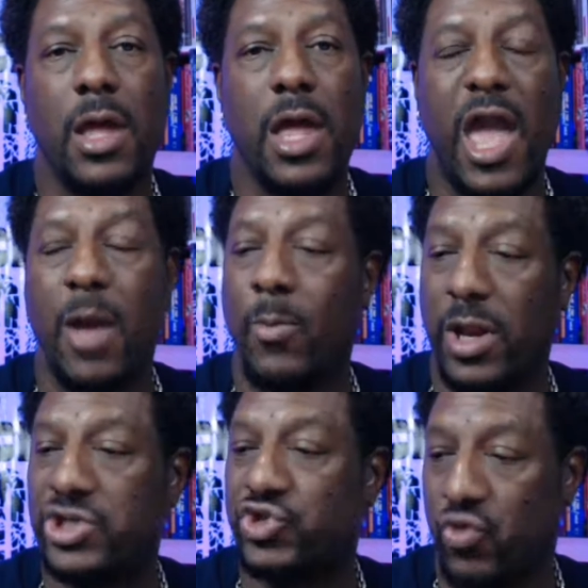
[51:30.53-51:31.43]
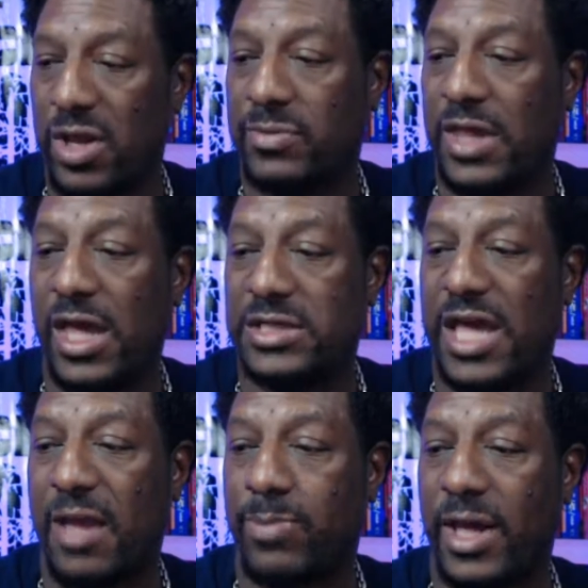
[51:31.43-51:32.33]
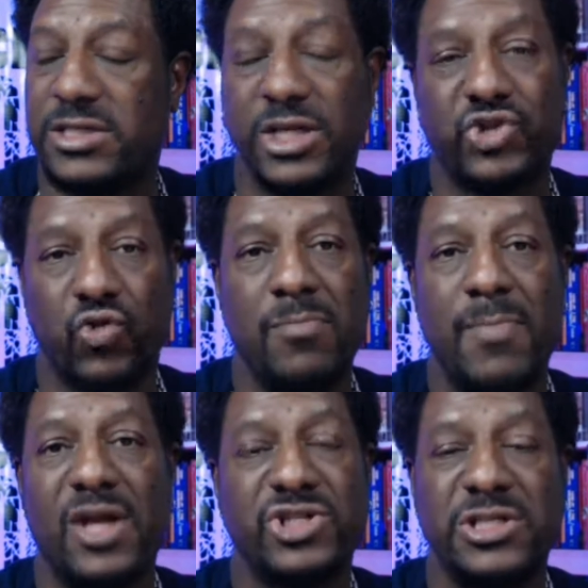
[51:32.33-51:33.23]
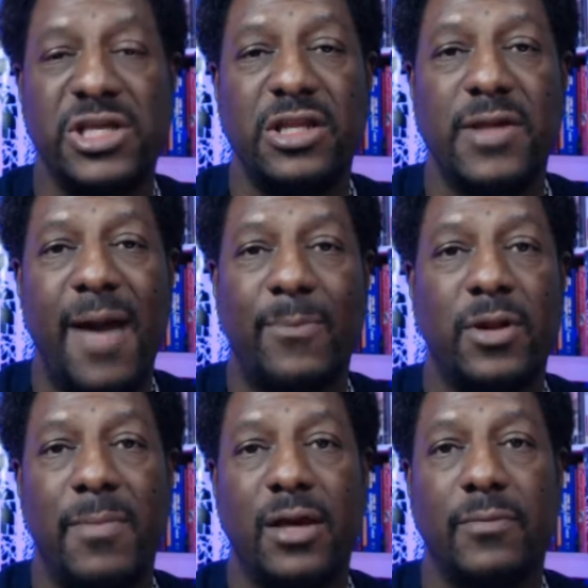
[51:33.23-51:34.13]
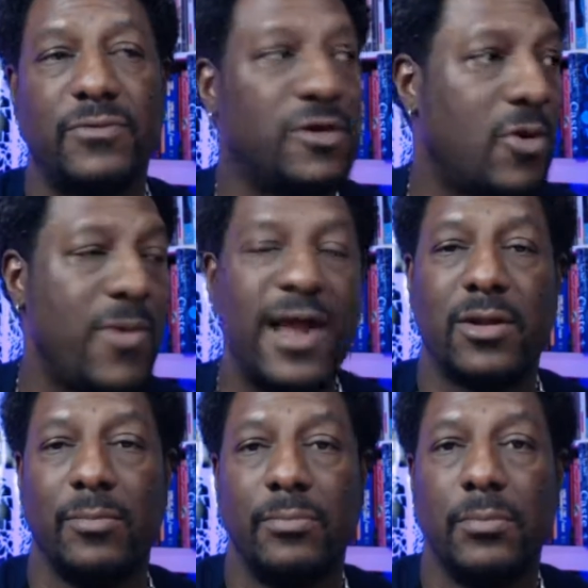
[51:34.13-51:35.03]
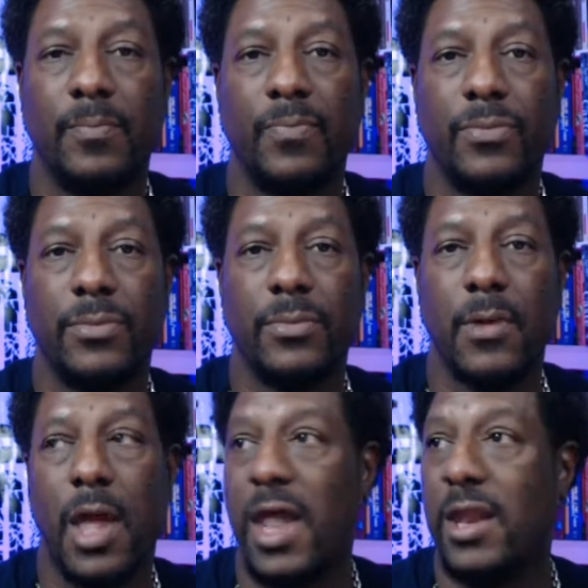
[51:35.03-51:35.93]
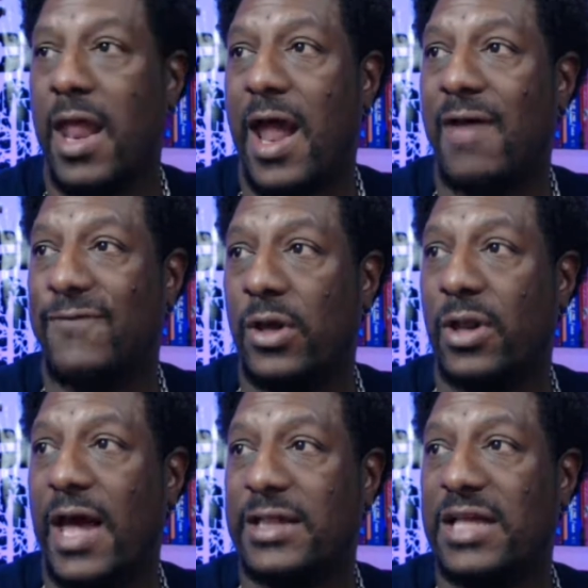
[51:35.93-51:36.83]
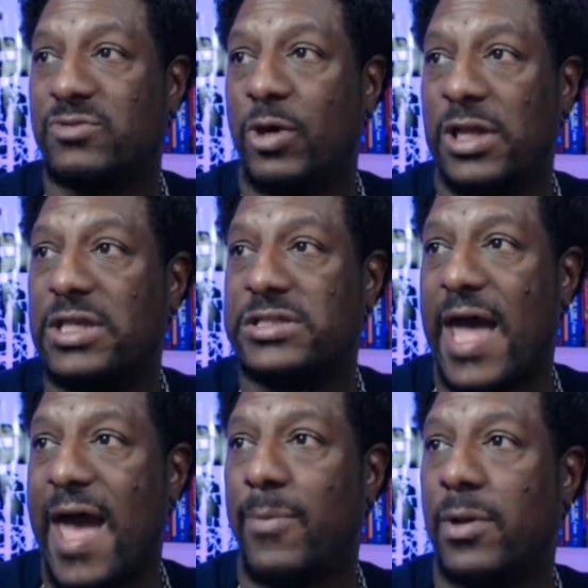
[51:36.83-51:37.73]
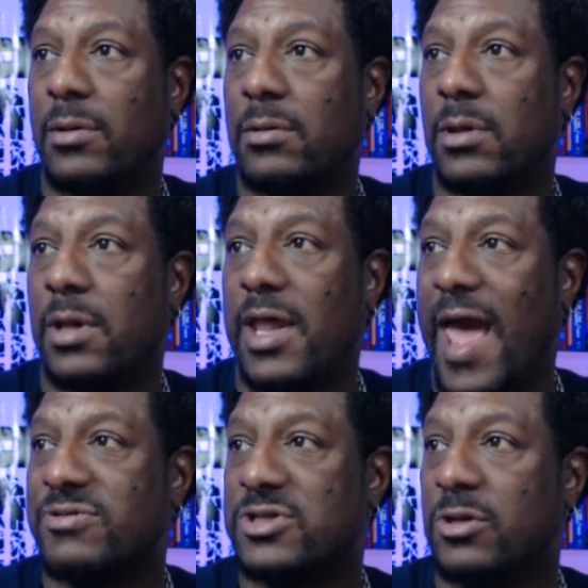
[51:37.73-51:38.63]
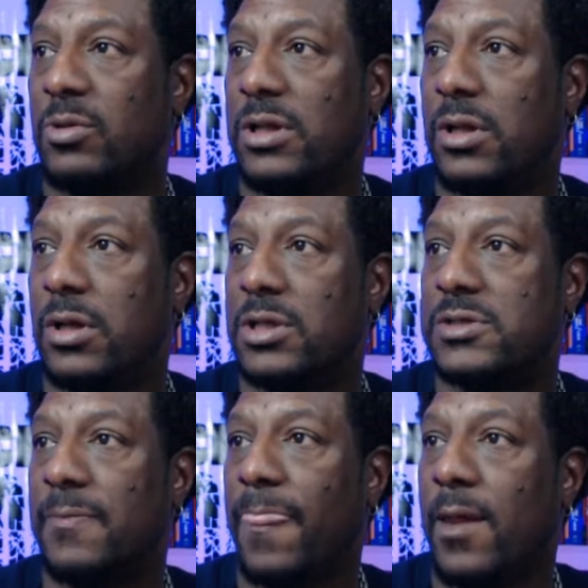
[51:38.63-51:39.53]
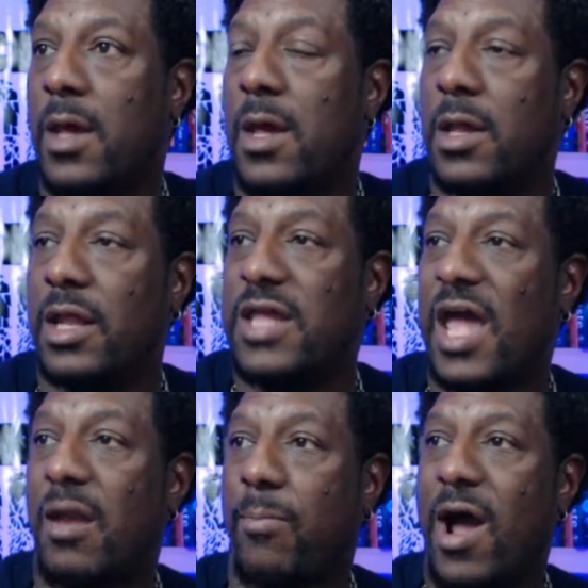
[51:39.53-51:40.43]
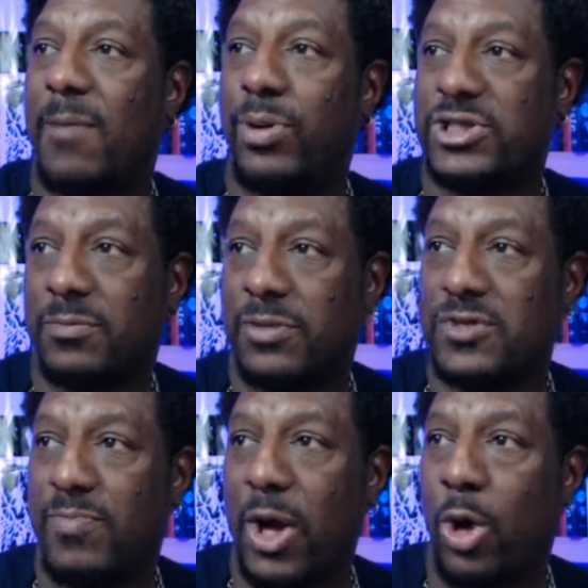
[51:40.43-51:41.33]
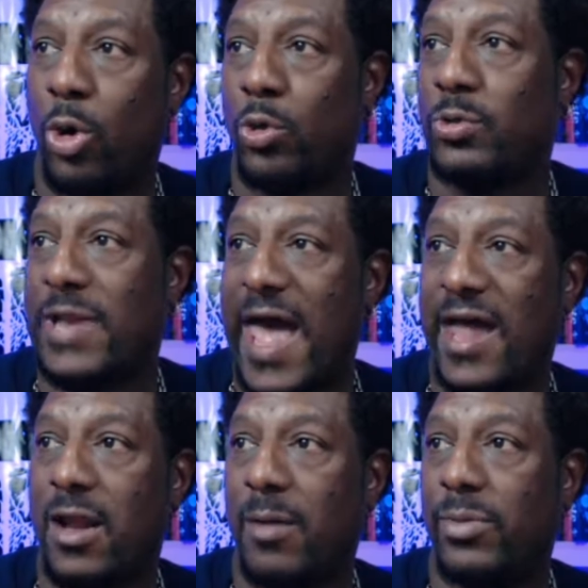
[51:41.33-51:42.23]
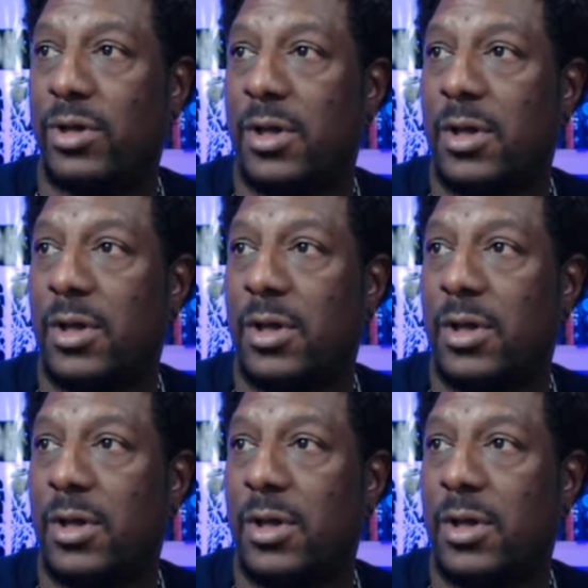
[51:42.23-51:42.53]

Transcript: And when extreme things take place, extreme measures need to happen to correct them. And I feel like that's what needs to happen. It absolutely does. And Dana Brock puts up this big old 9-number